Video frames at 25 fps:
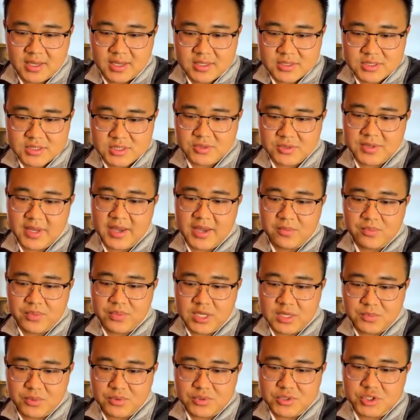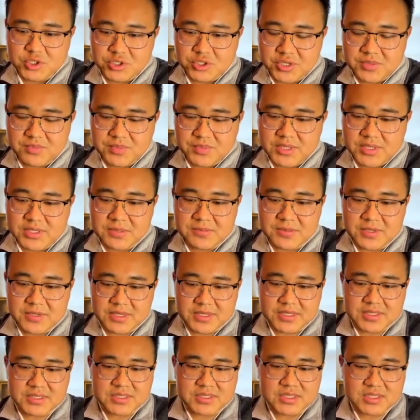so that people shouldn't be living
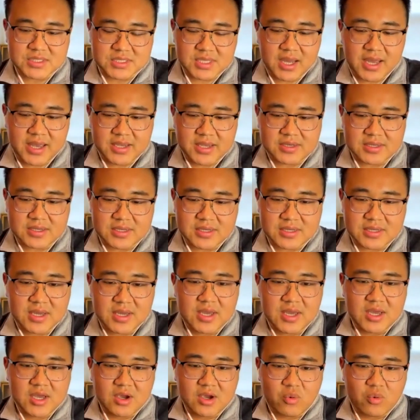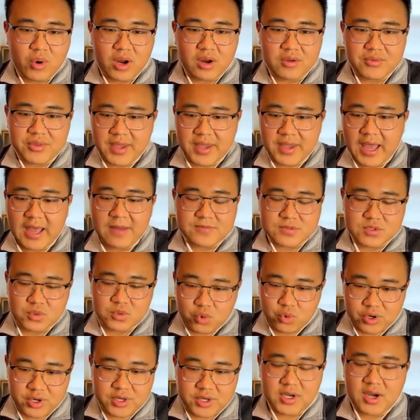in a society where they have to
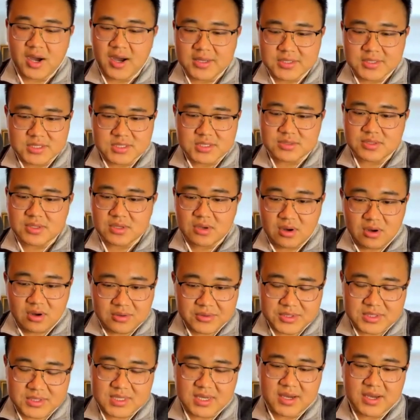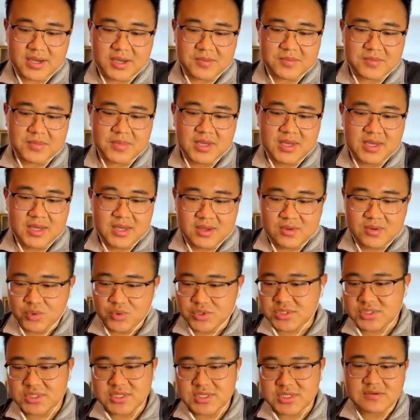work constantly all the time,
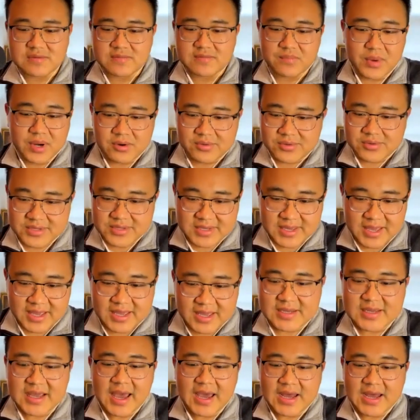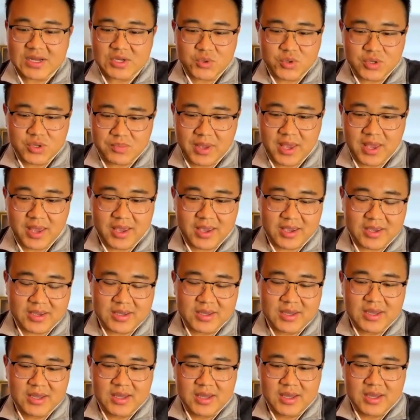receive barely any adequate pay.
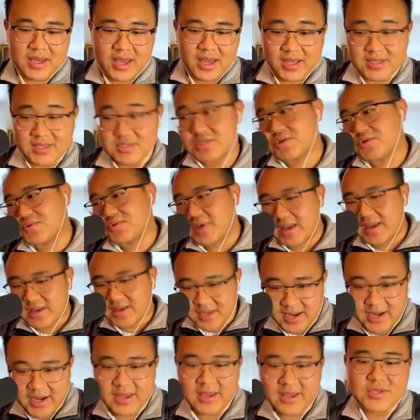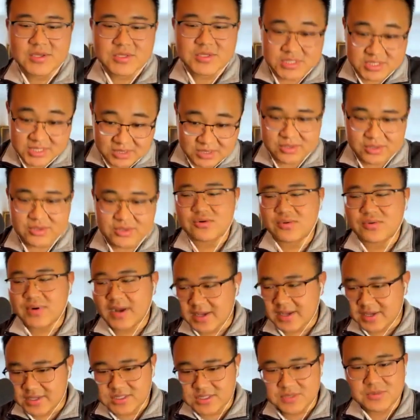And so that kind of is cyclical,
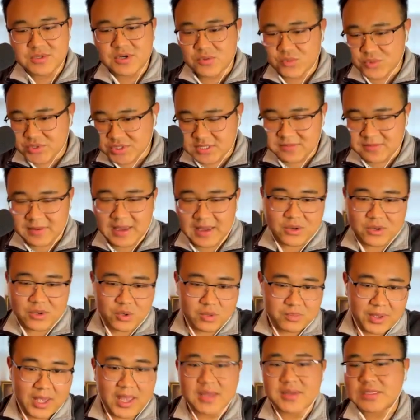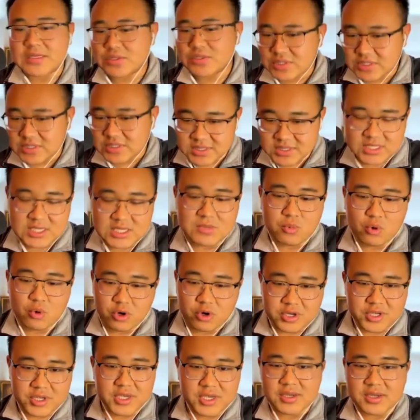right? Because if you don't receive adequate pay, then you need to keep
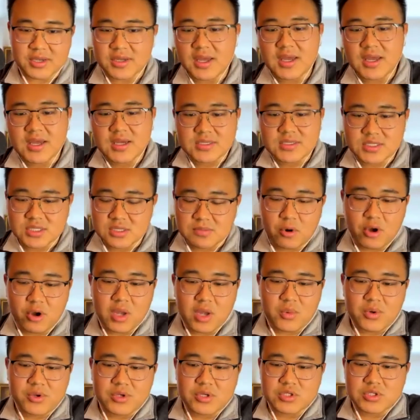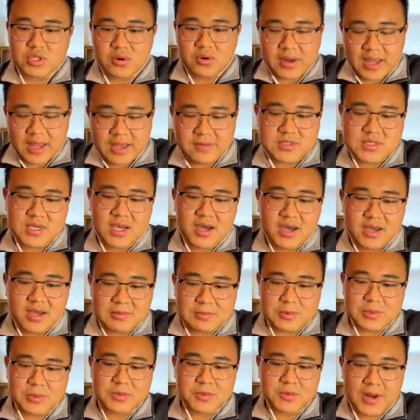working to the point where you don't have
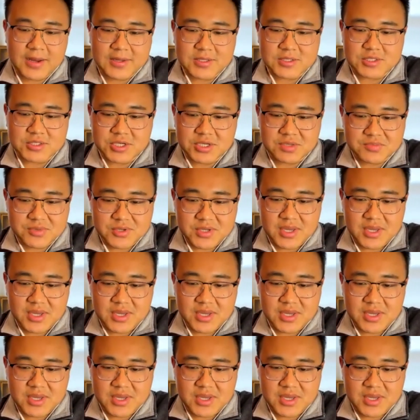time for friendship.